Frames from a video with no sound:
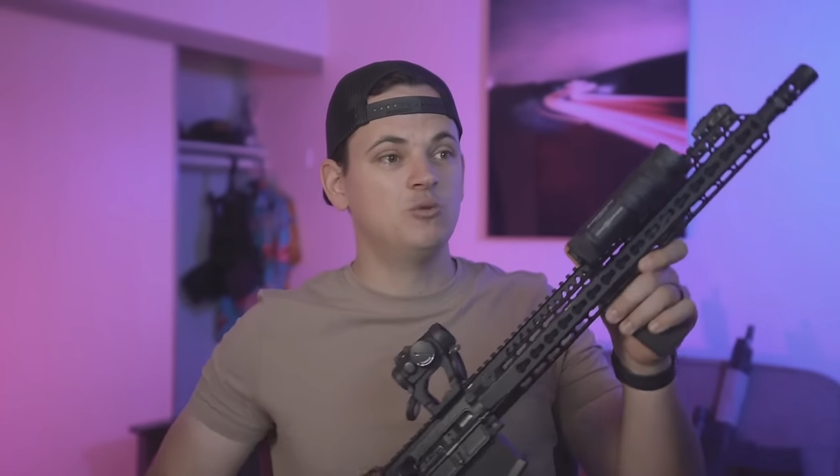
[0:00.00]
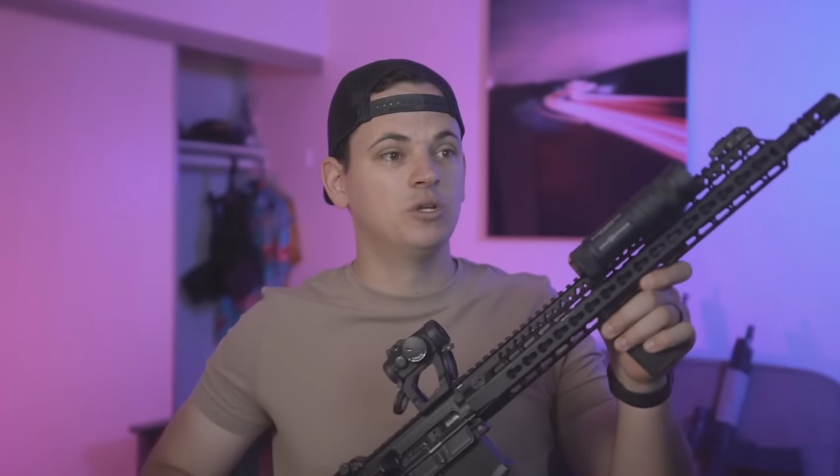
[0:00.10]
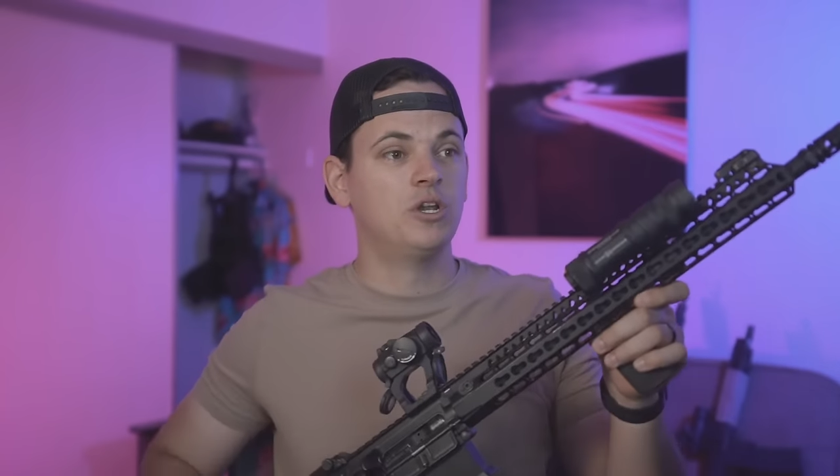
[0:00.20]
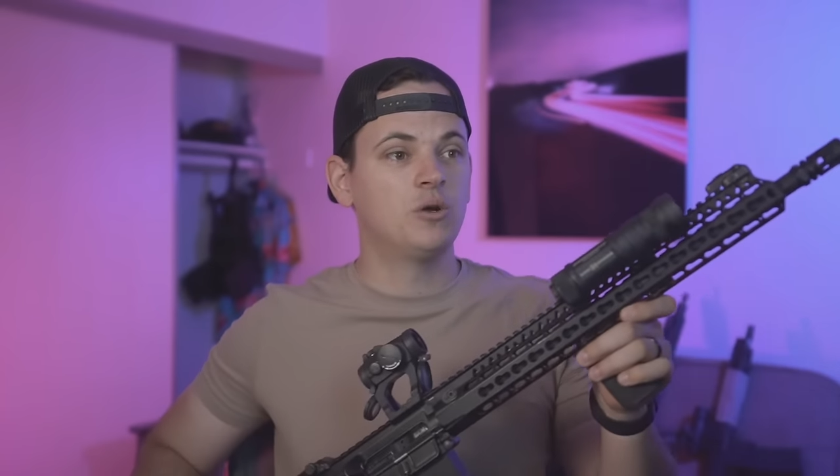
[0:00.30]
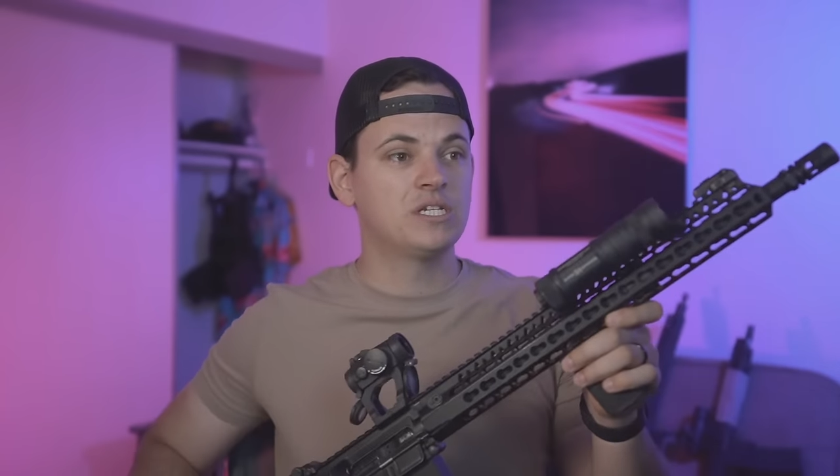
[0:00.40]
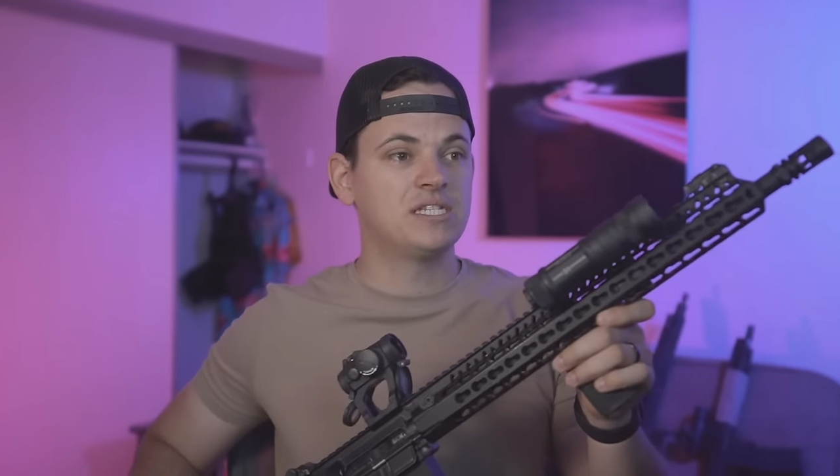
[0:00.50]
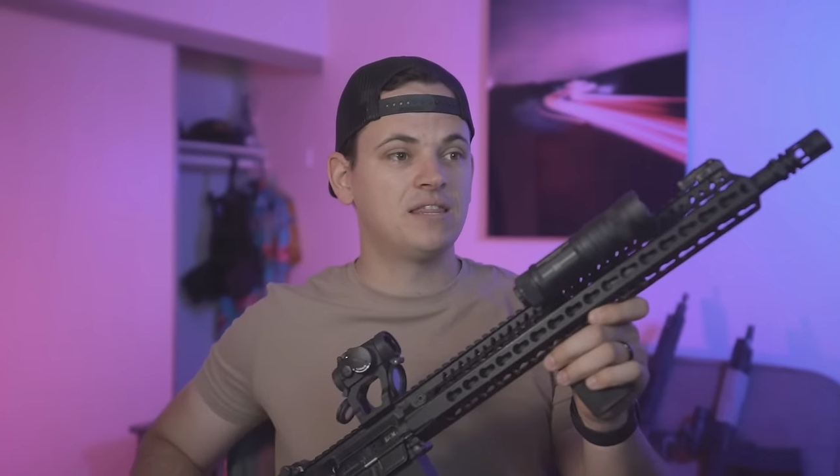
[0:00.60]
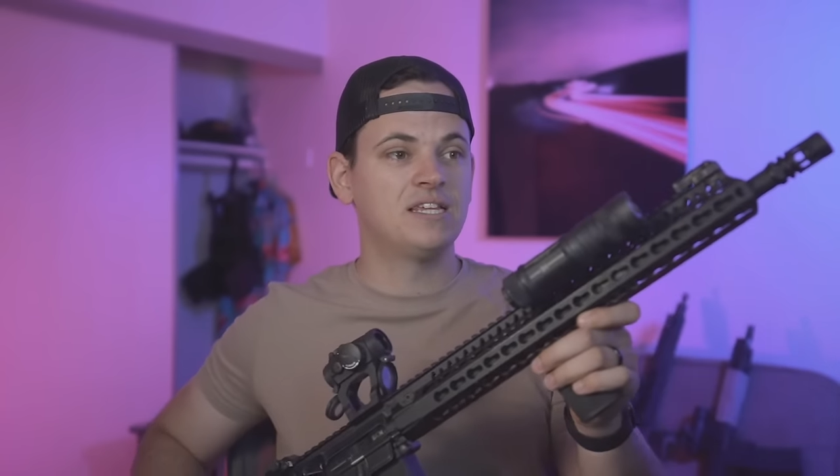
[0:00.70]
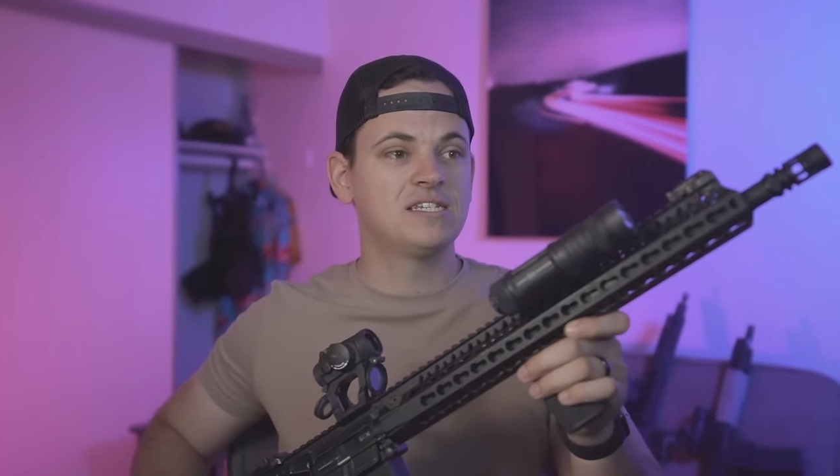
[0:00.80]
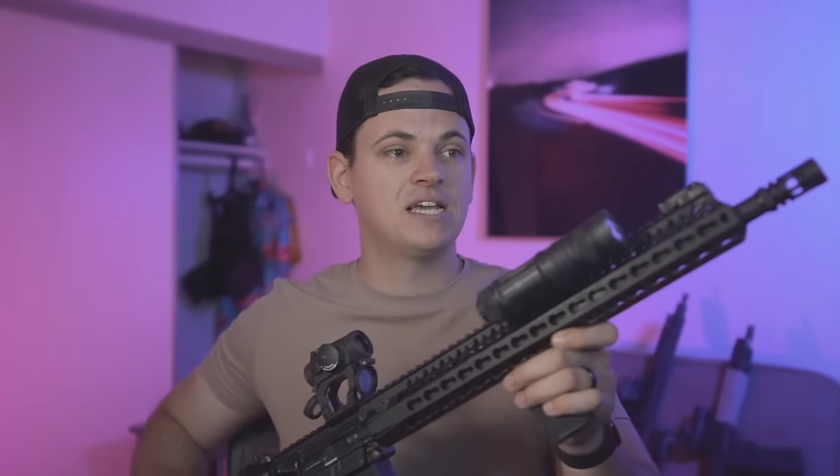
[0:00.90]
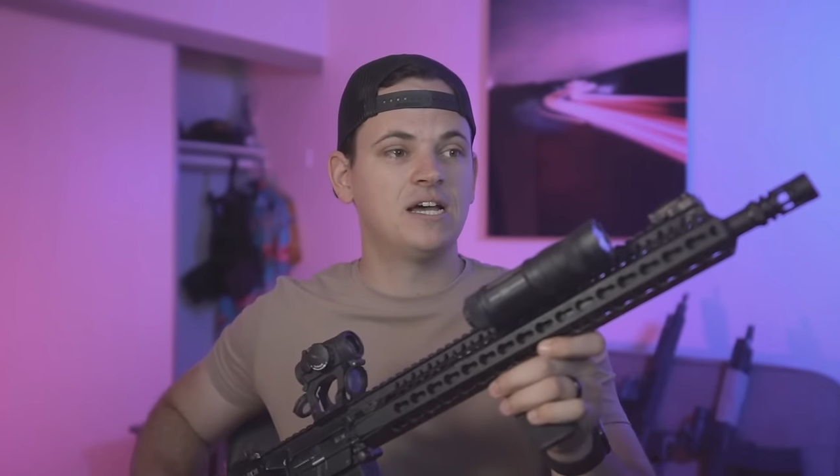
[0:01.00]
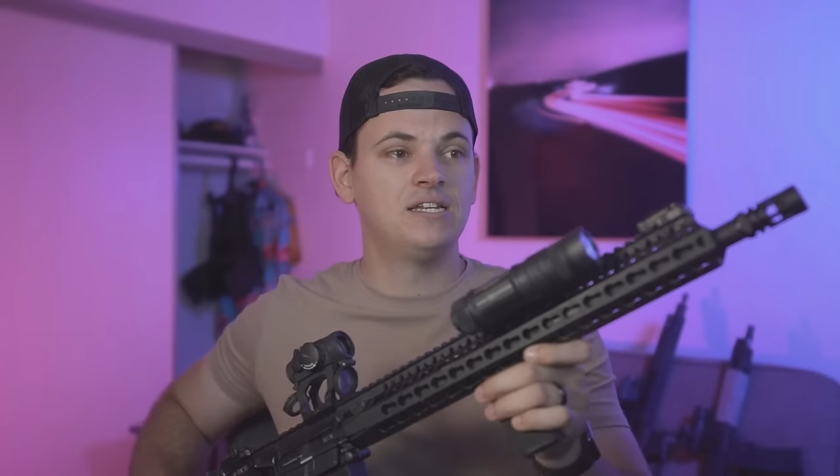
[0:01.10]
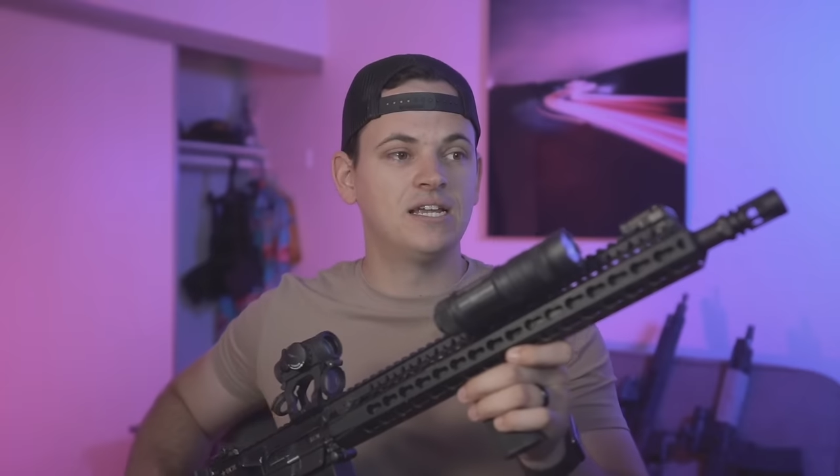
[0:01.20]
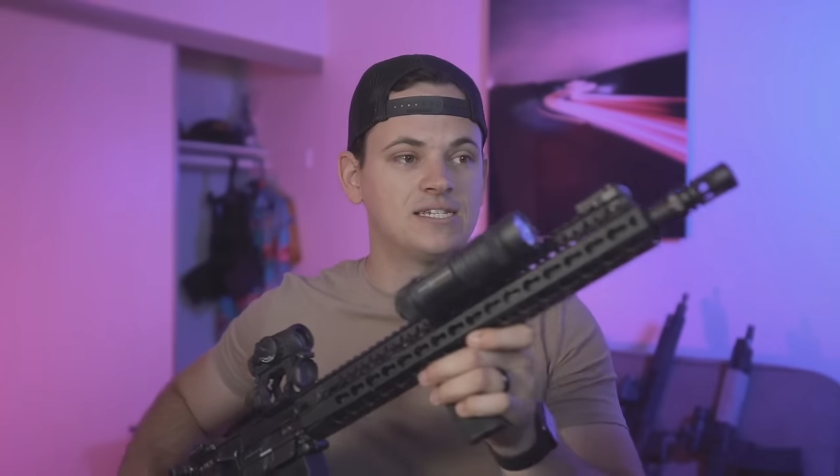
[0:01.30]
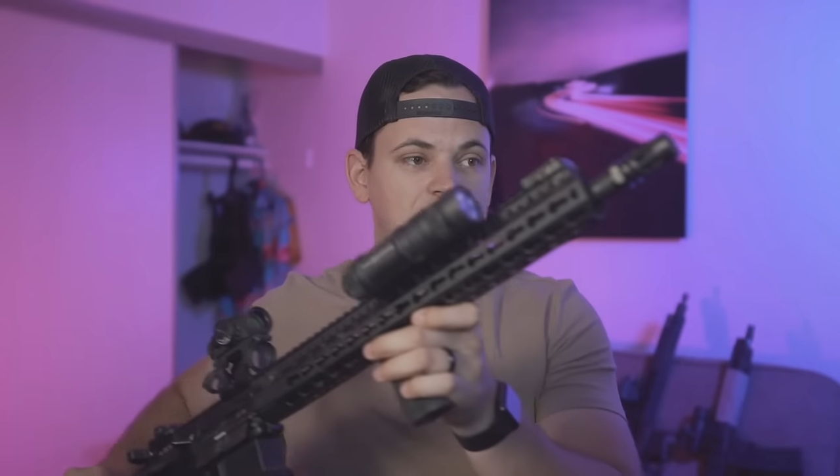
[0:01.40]
You will notice that this
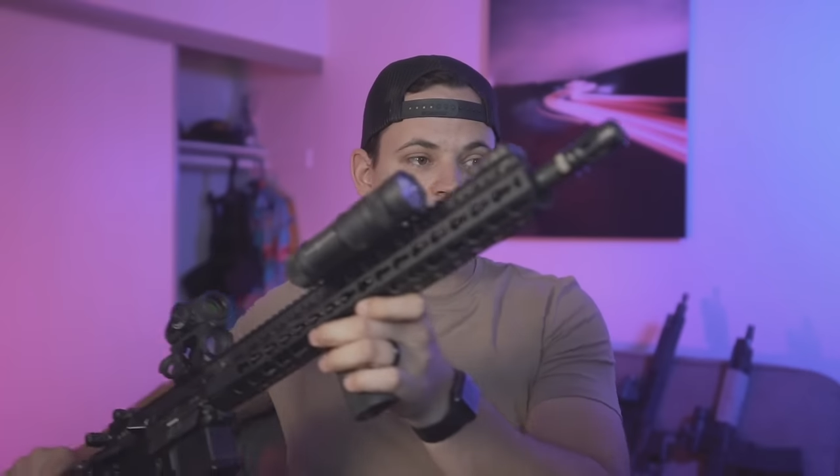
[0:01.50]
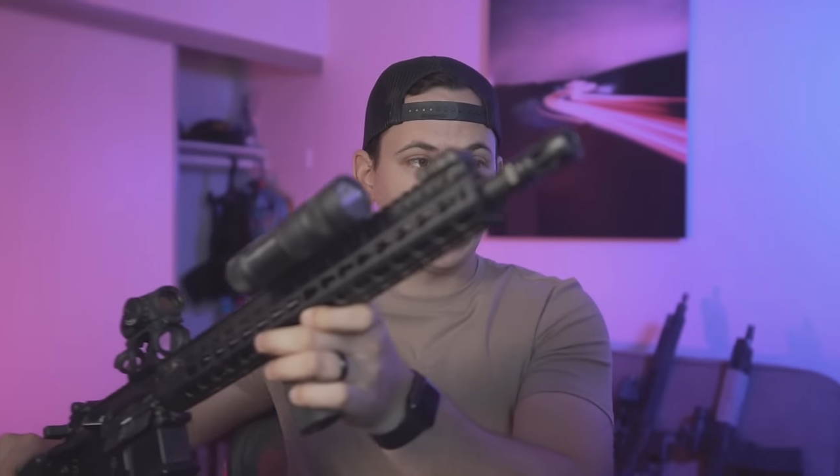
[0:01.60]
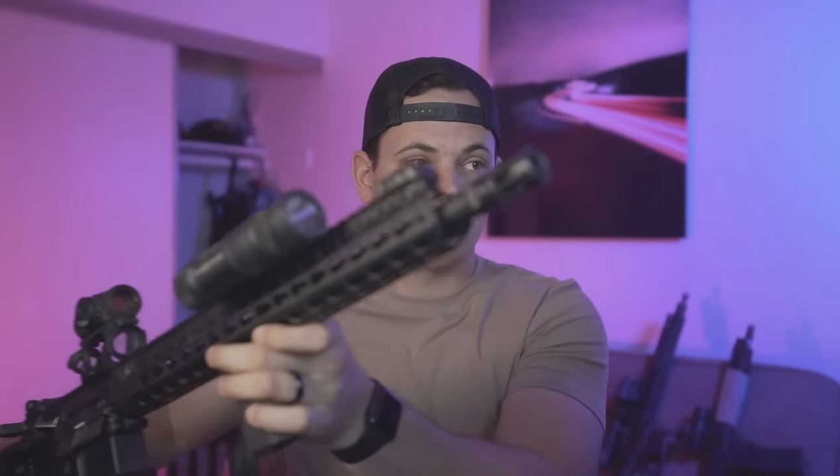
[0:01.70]
gun does not